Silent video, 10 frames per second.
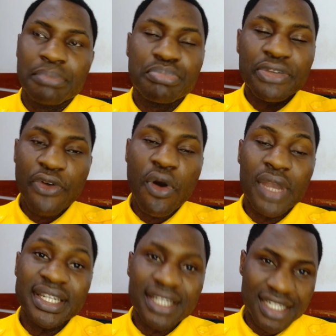Before,
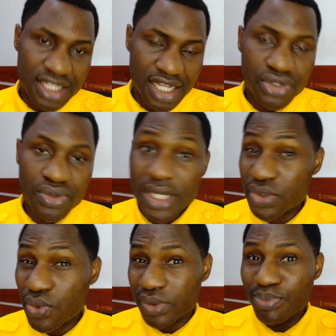international students
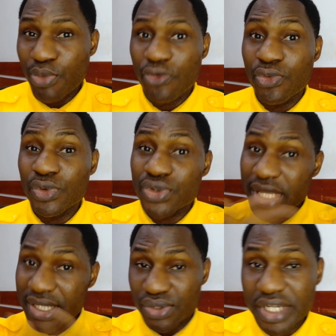could move to
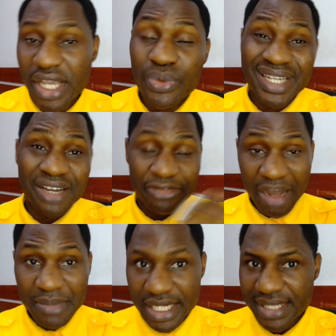Estonia with their
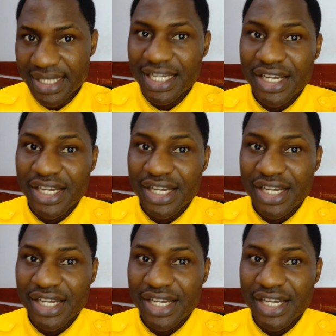families,